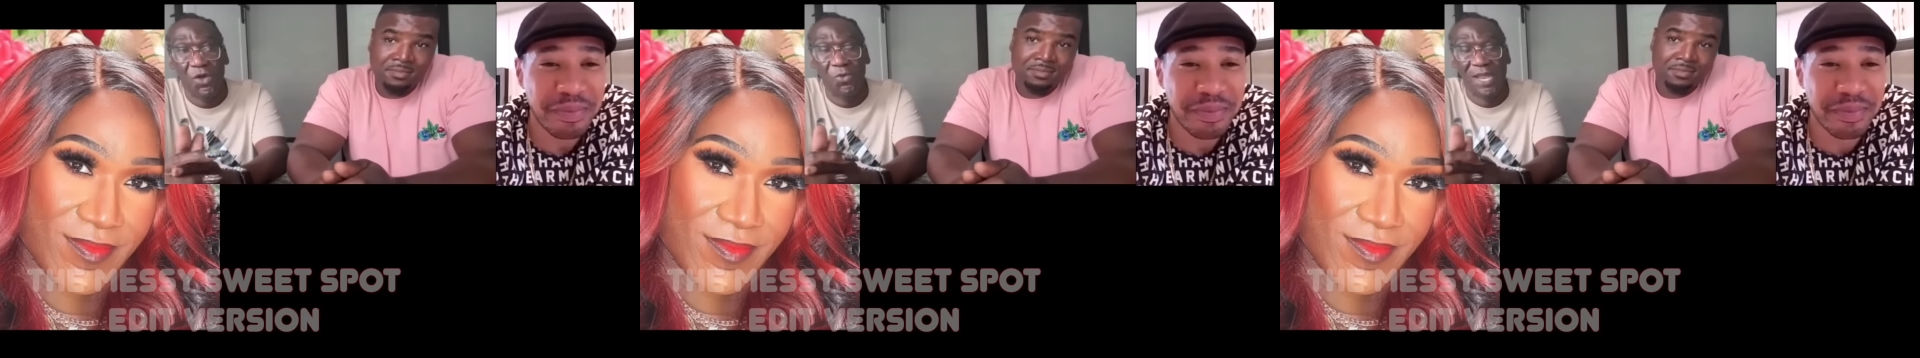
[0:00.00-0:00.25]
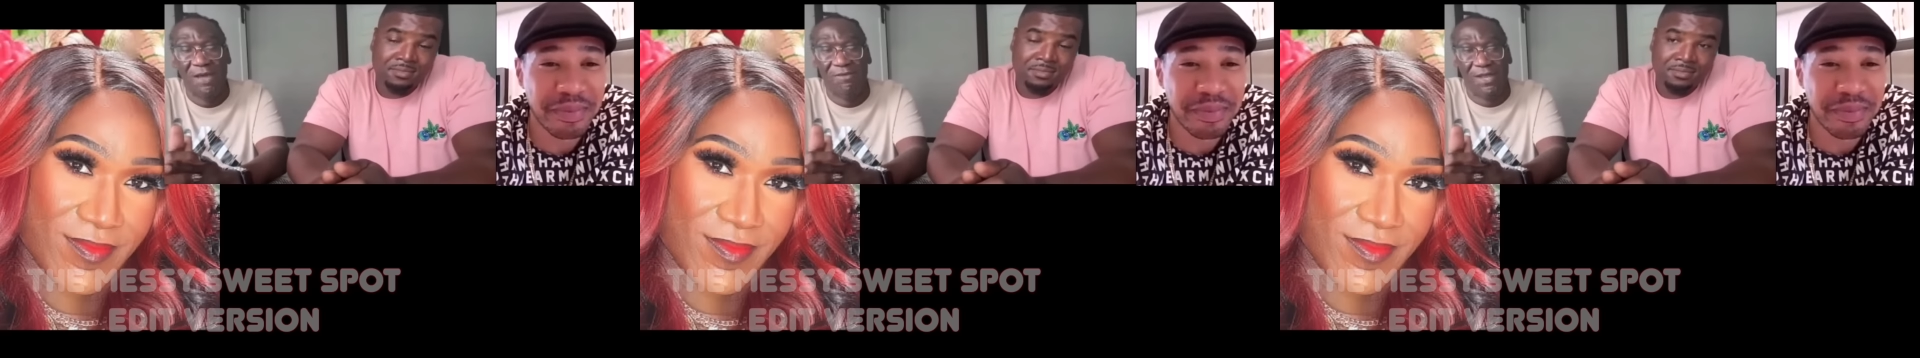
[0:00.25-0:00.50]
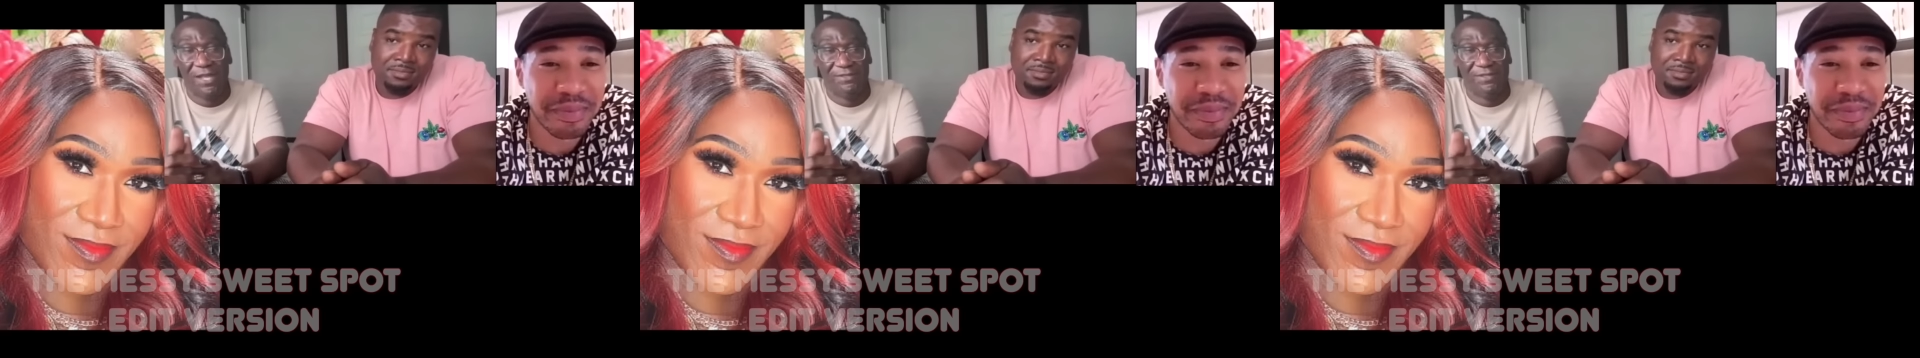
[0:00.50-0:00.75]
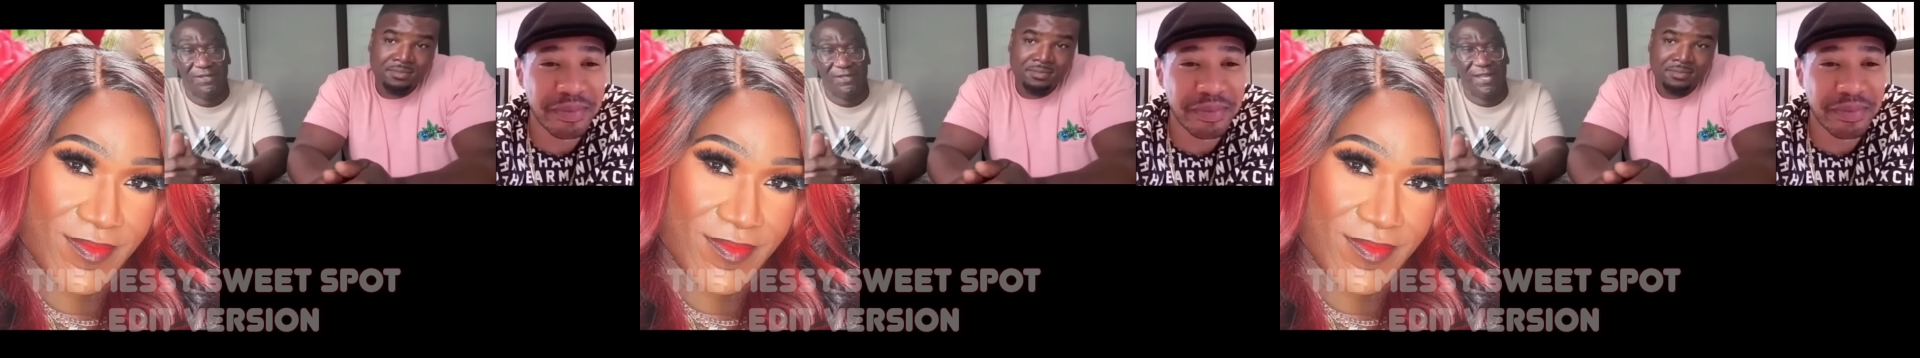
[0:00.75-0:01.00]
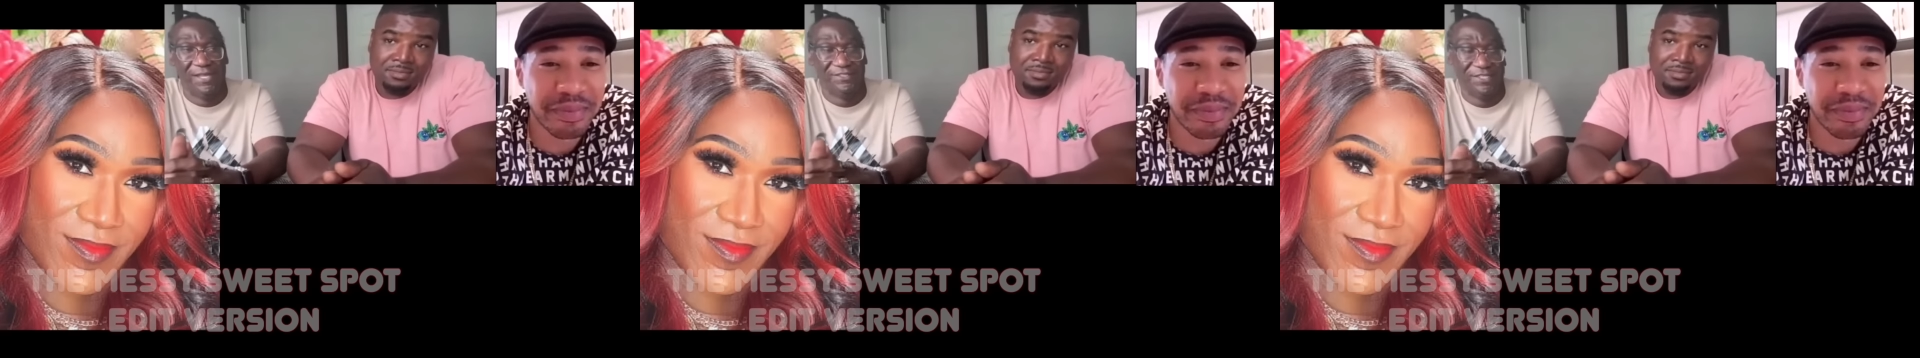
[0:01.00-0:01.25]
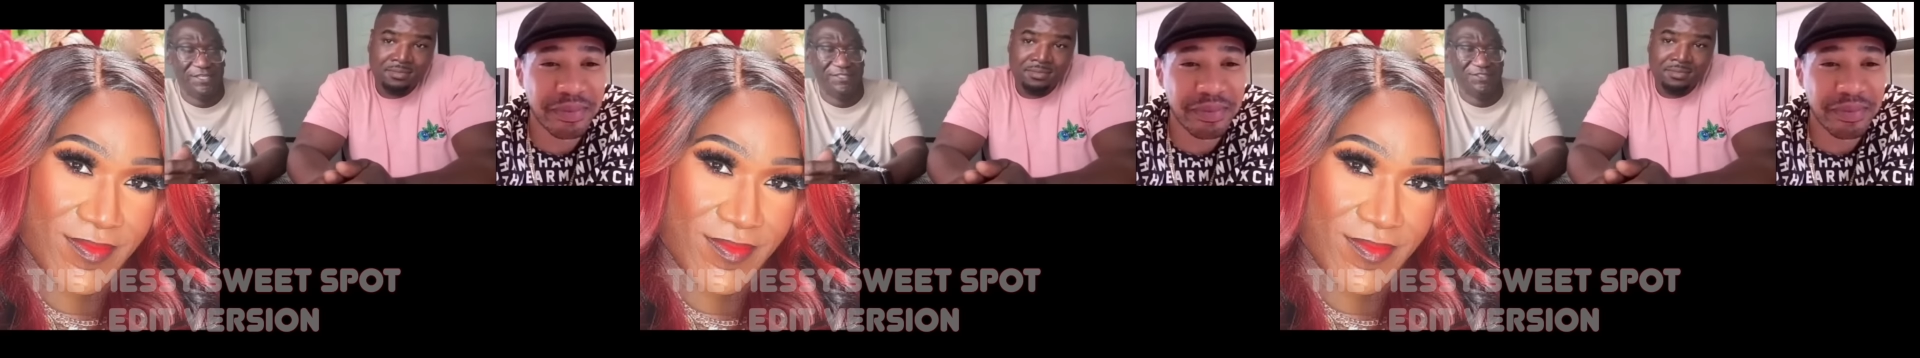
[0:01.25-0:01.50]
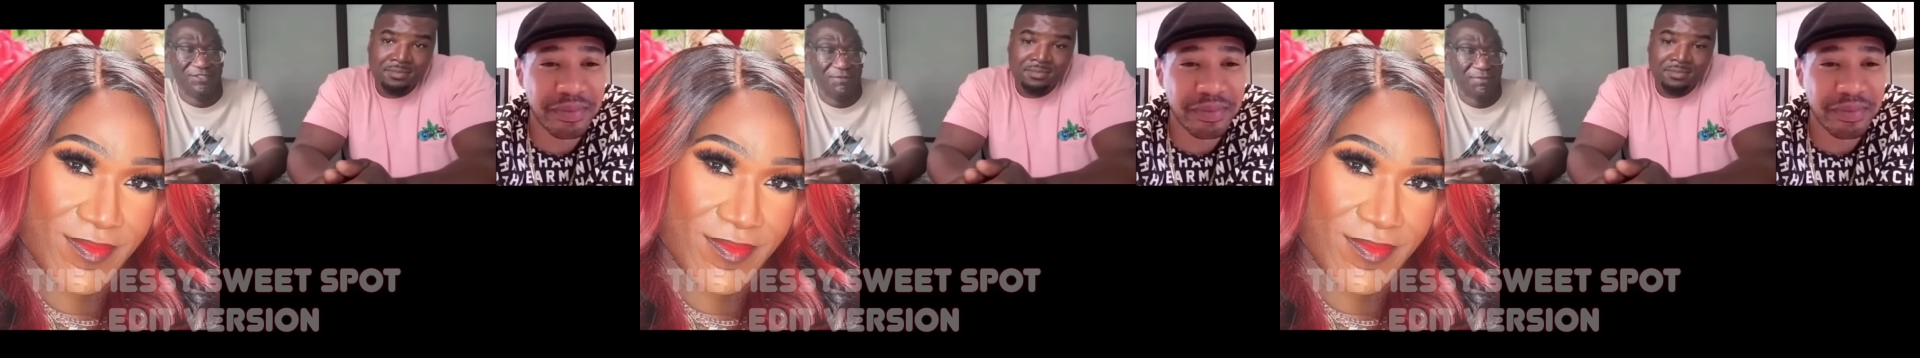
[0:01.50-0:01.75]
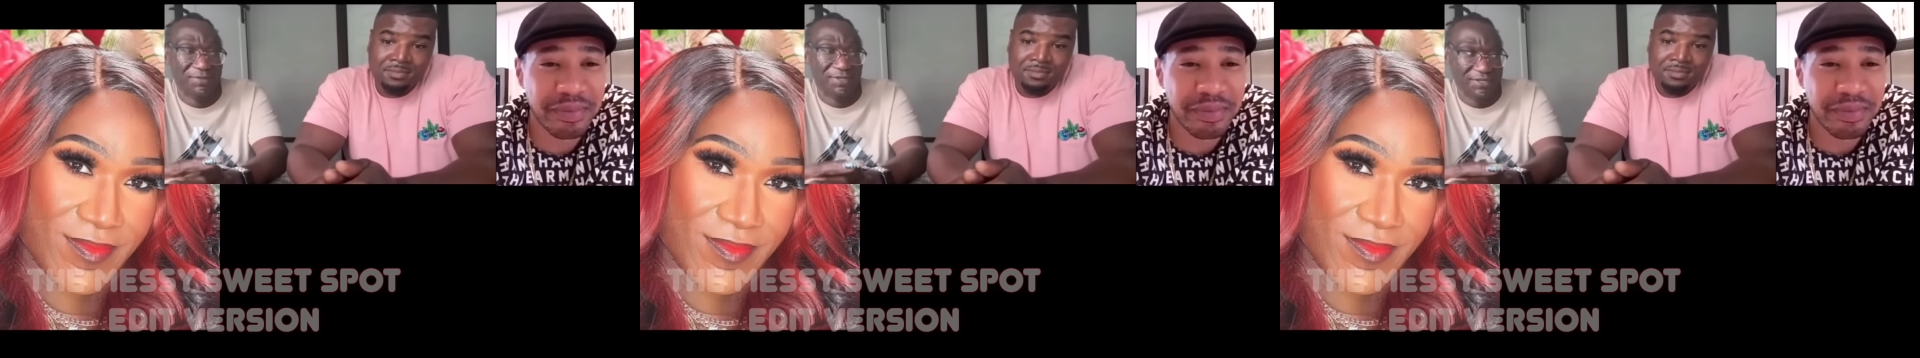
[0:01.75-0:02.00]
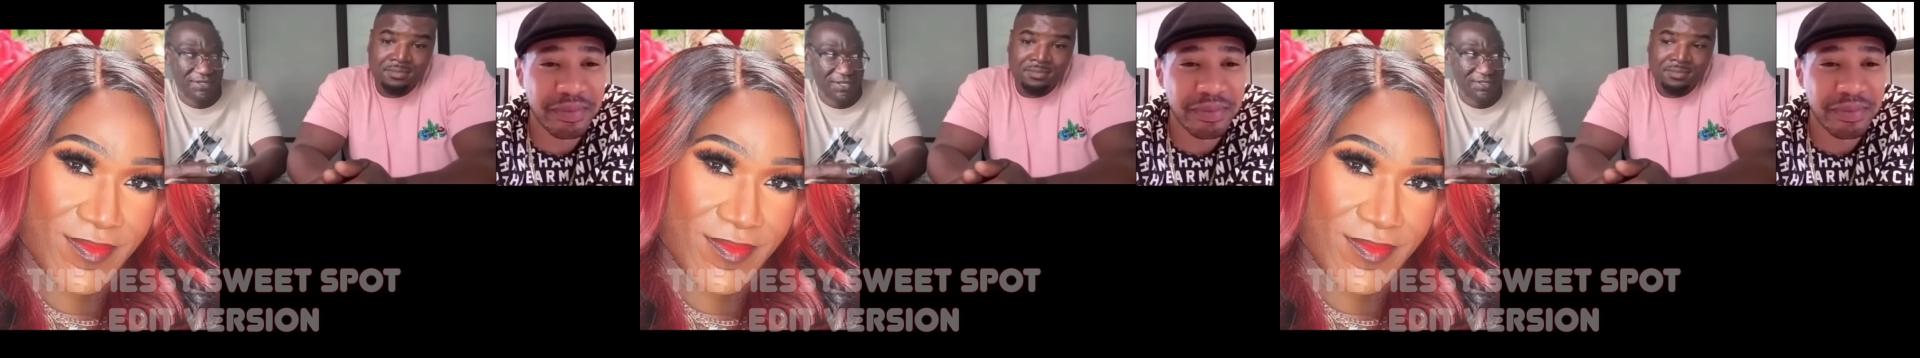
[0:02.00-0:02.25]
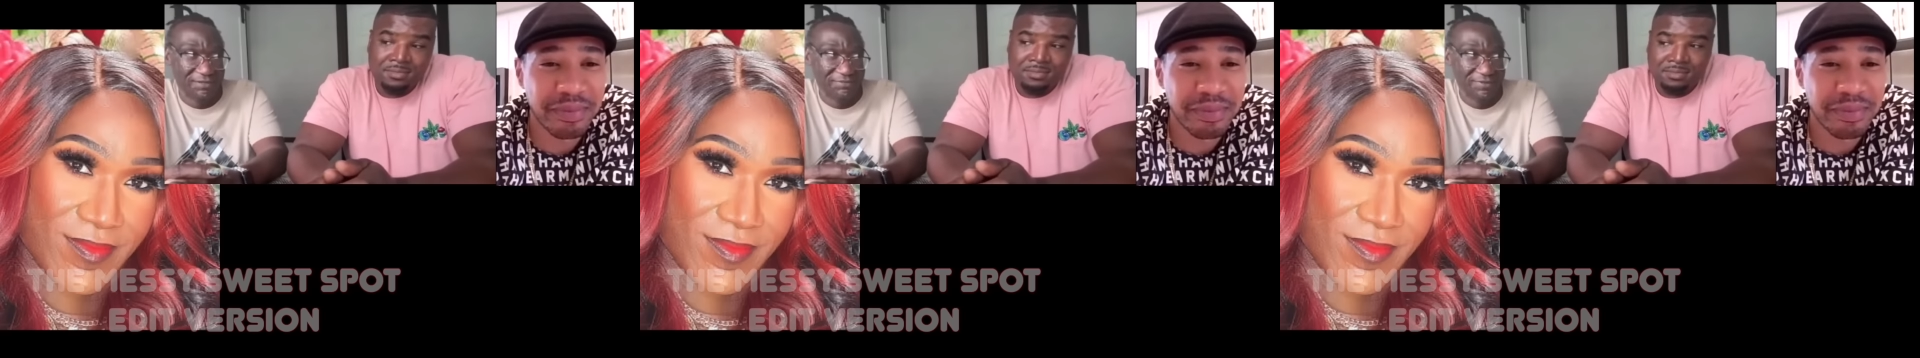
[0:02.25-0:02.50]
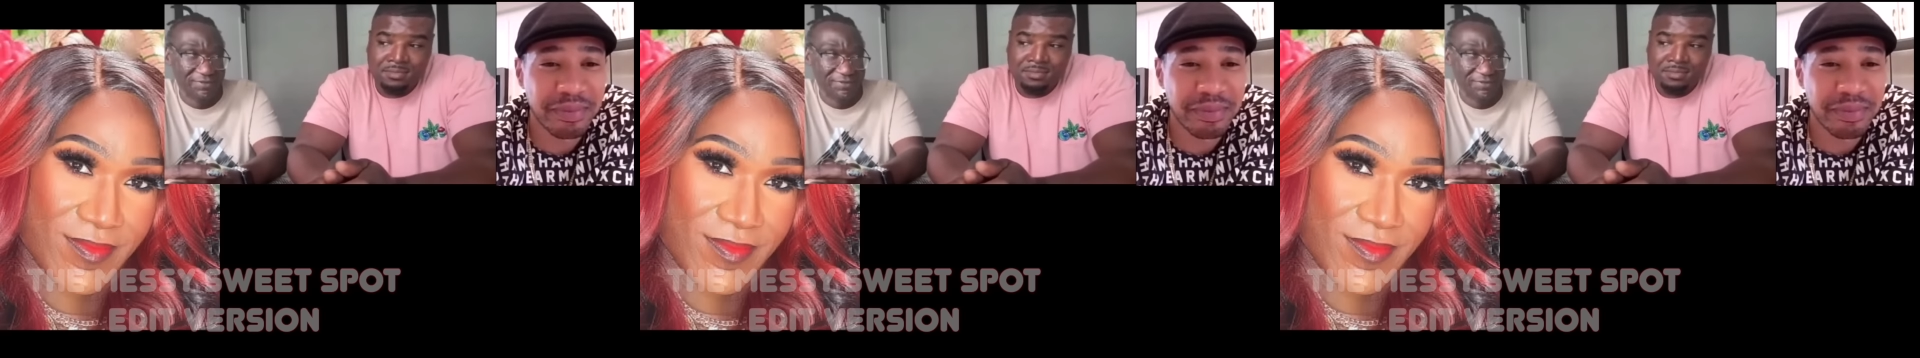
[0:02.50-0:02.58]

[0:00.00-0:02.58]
Speaker 1: who would I would like to look like, Shannon Sharpe or Bill Cosby?